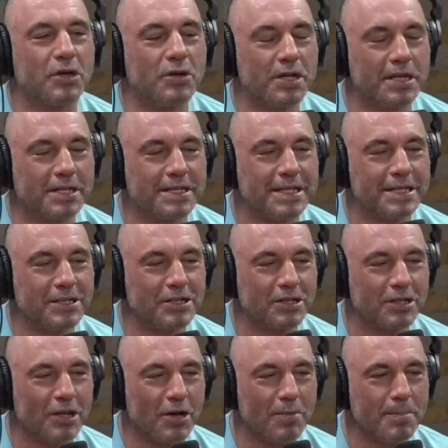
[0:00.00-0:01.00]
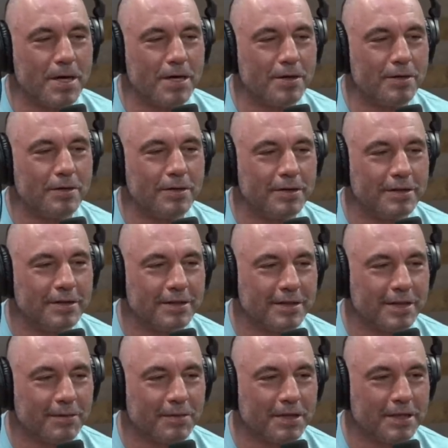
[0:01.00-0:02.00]
you can see it in slow mo.
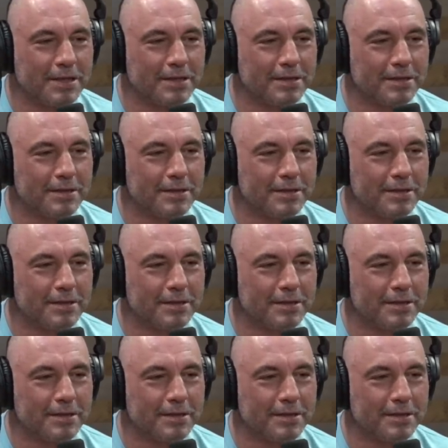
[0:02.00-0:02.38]
Is that what it is?